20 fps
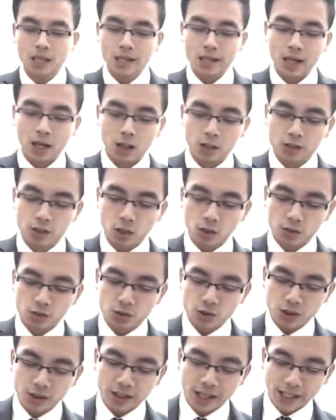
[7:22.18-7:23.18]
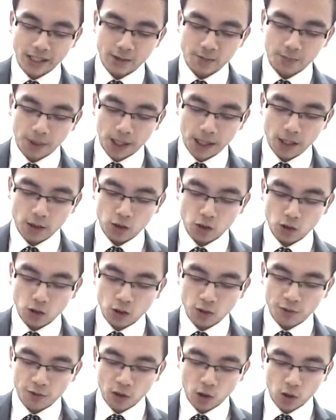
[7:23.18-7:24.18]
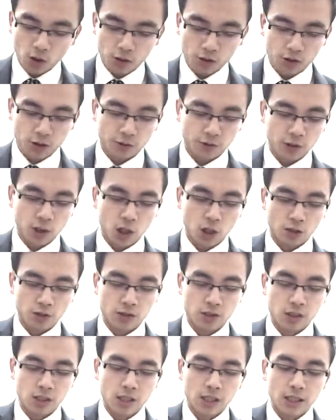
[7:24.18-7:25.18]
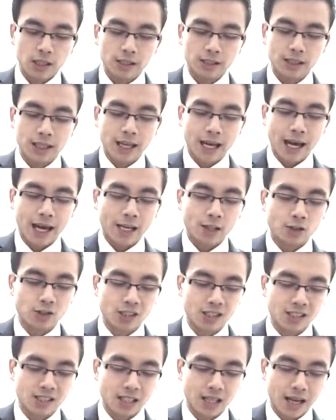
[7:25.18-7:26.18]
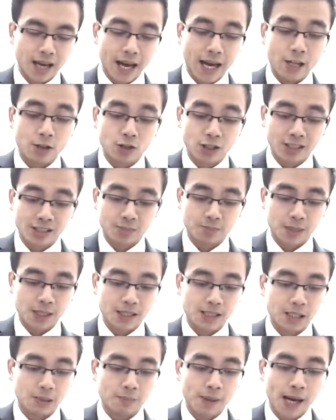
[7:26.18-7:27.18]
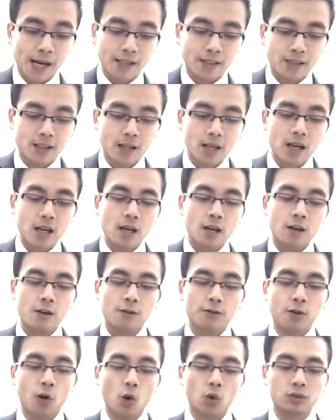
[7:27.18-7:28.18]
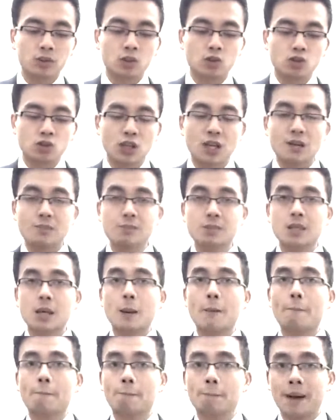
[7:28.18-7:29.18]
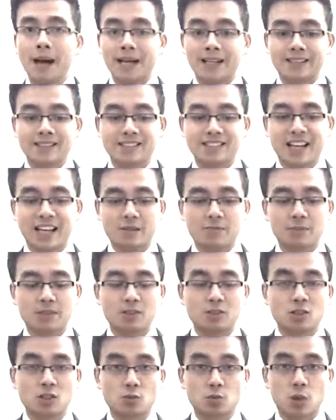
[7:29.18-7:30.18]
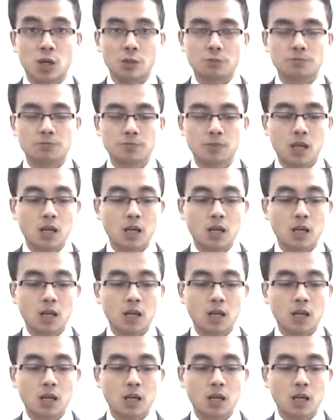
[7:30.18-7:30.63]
Also onto the next page, you've also got the HSBC Bank for the Jim's bank statements as well.